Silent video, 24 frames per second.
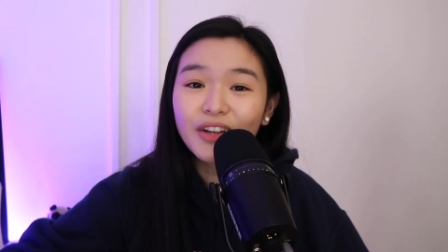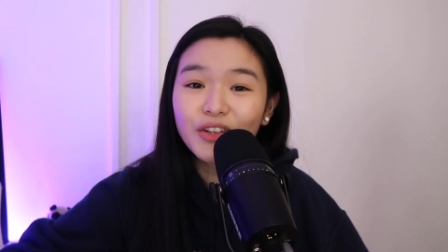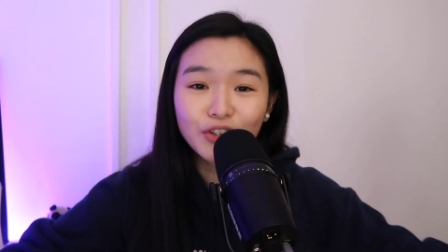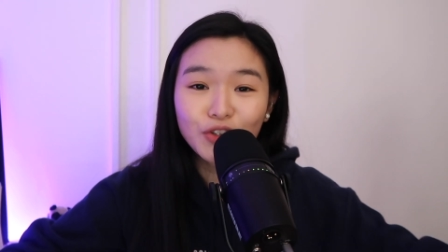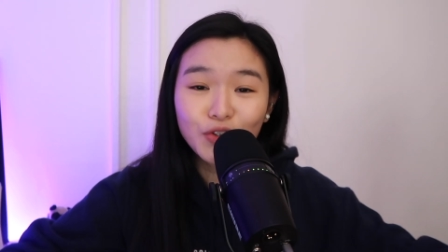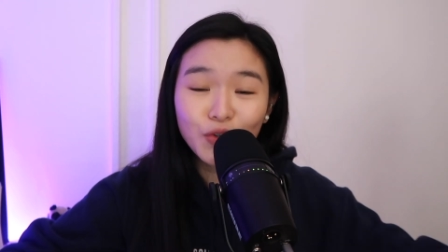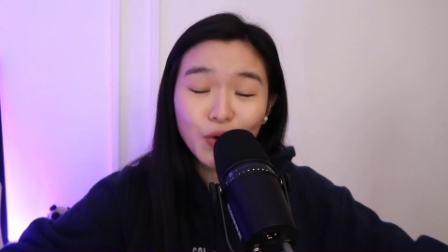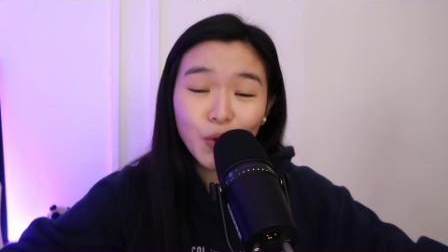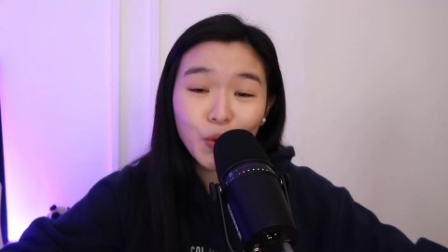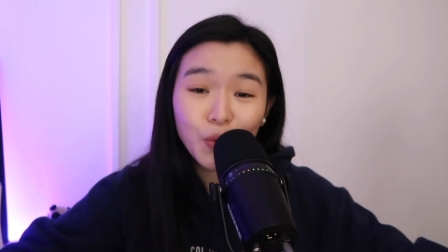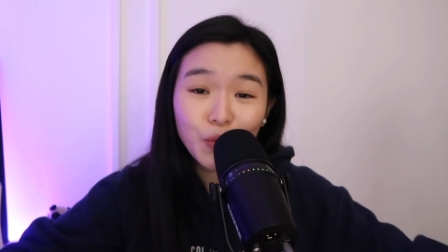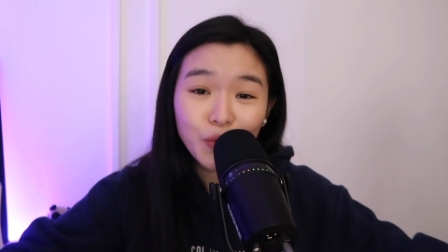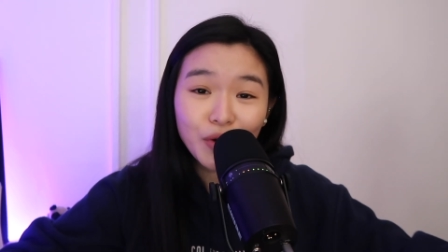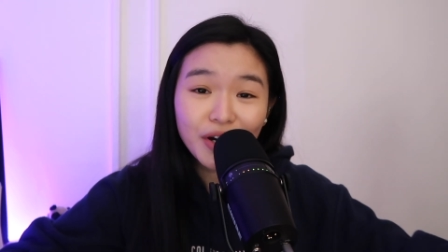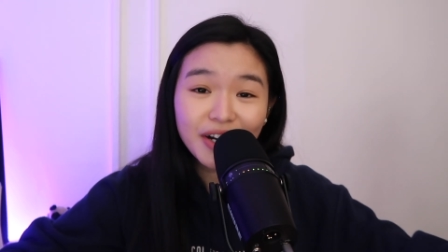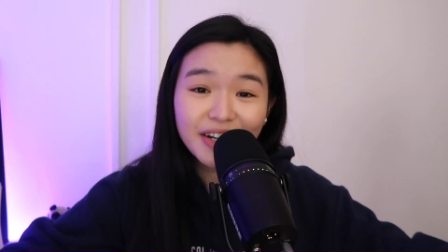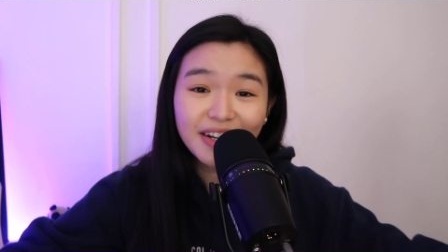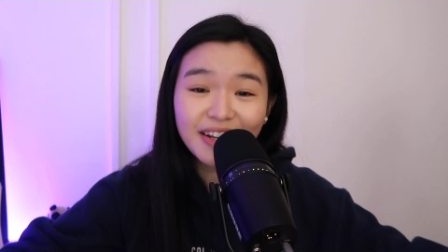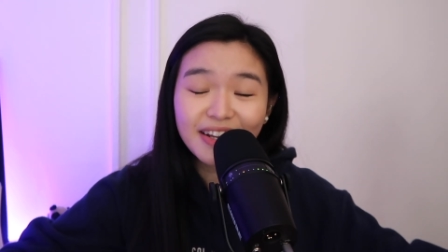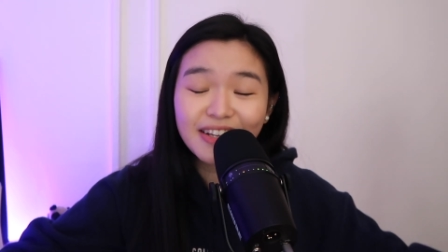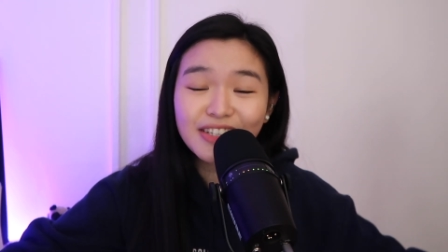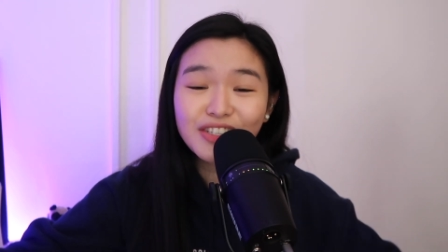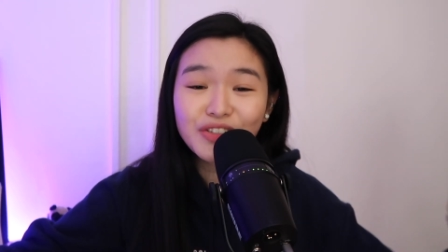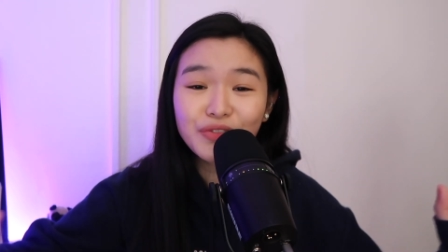No
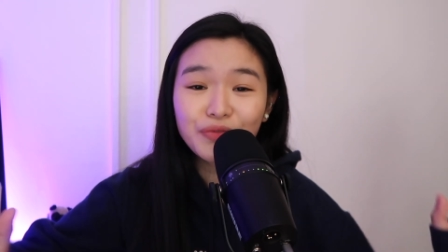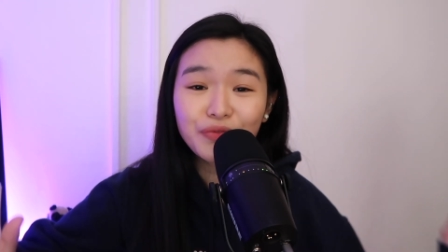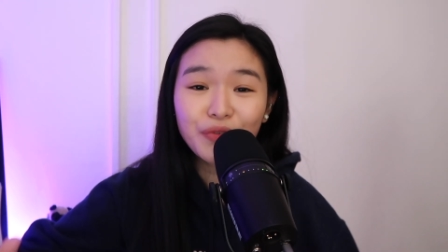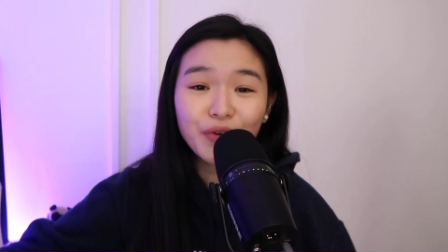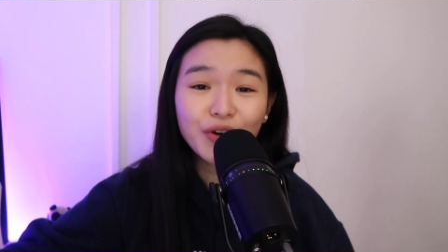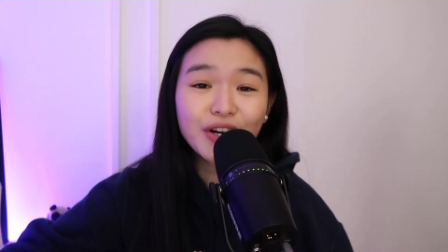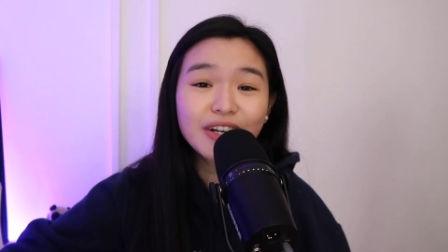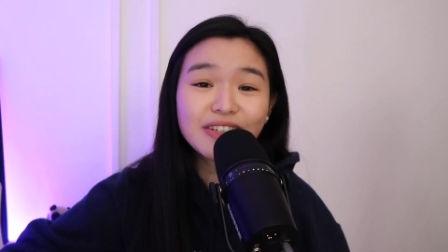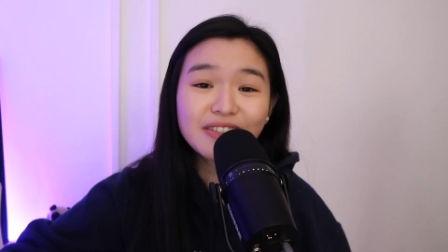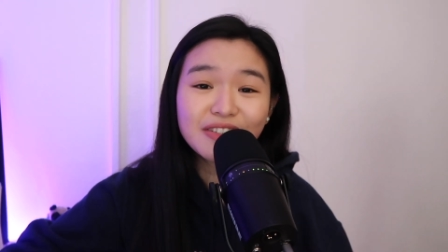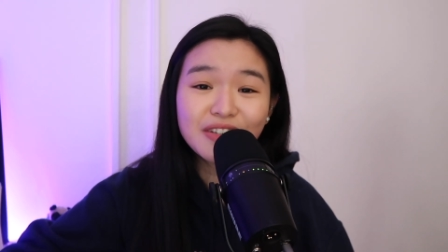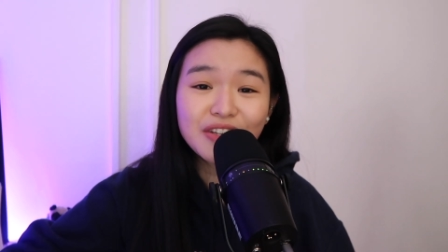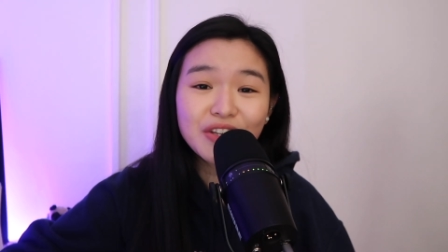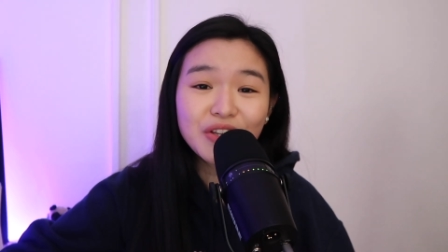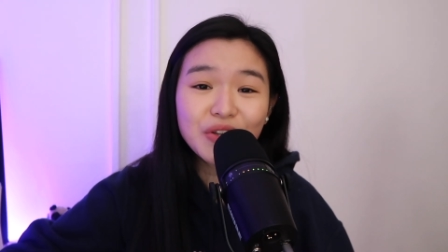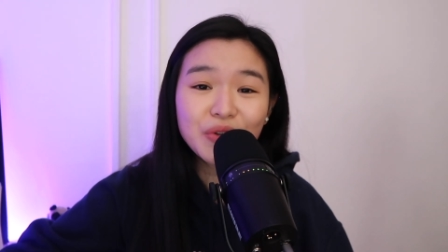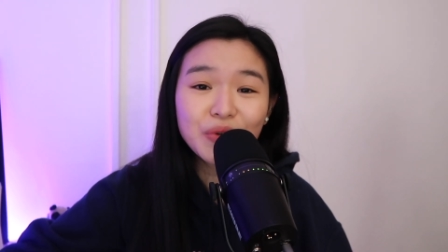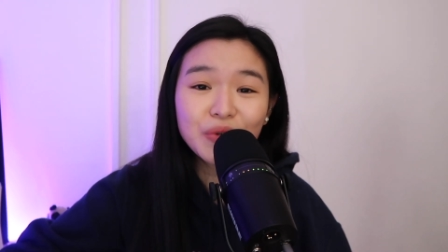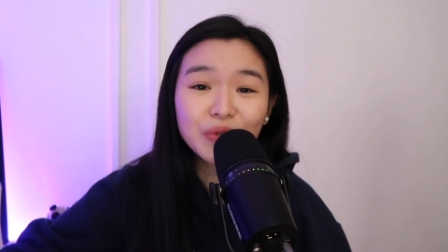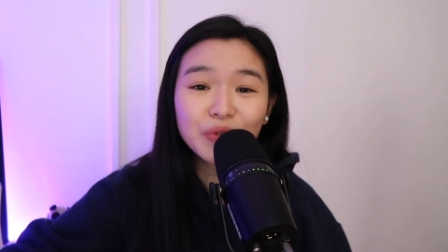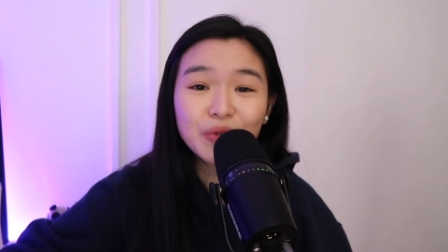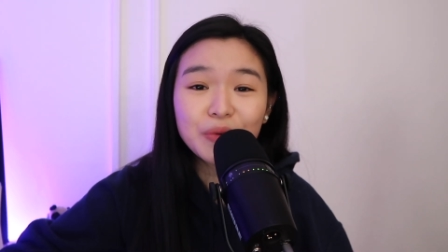one is forcing you